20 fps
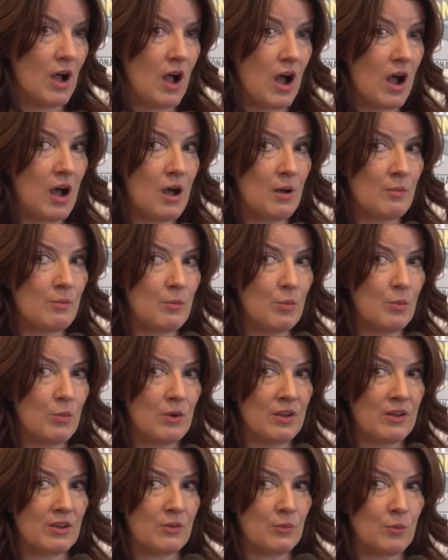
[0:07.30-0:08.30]

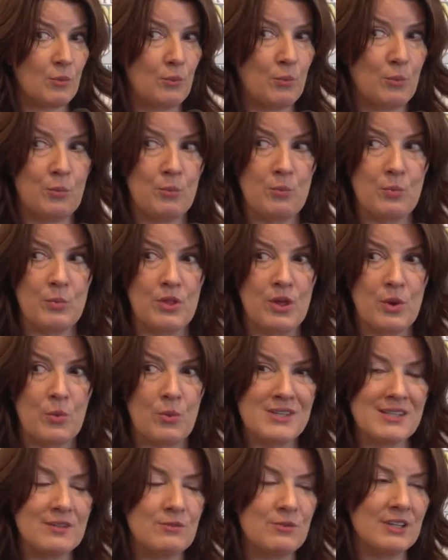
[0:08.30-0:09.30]
Well, it
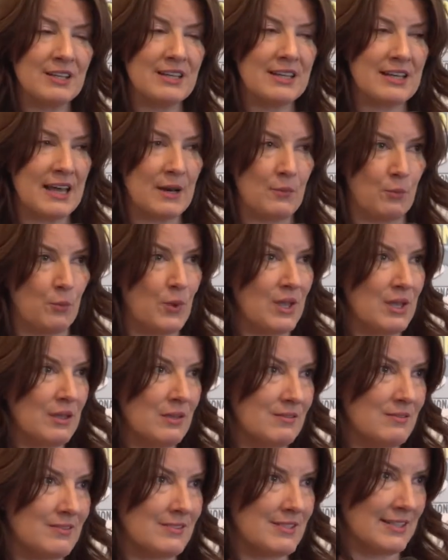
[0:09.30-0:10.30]
wasn't really
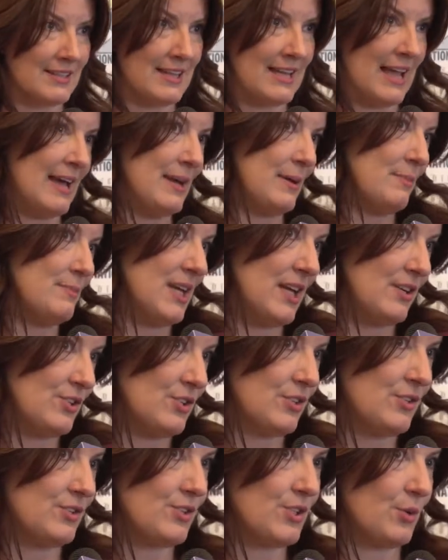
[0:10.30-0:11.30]
we did the
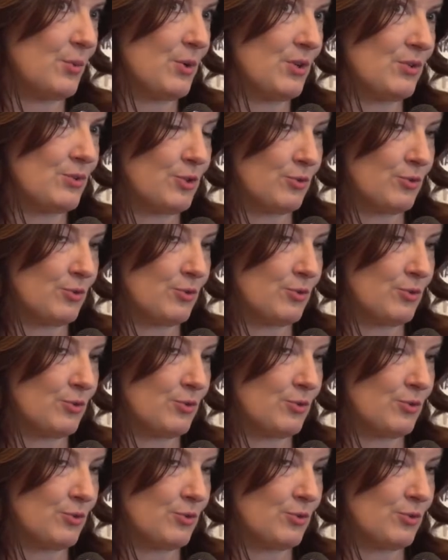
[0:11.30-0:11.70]
adaptation. So Rob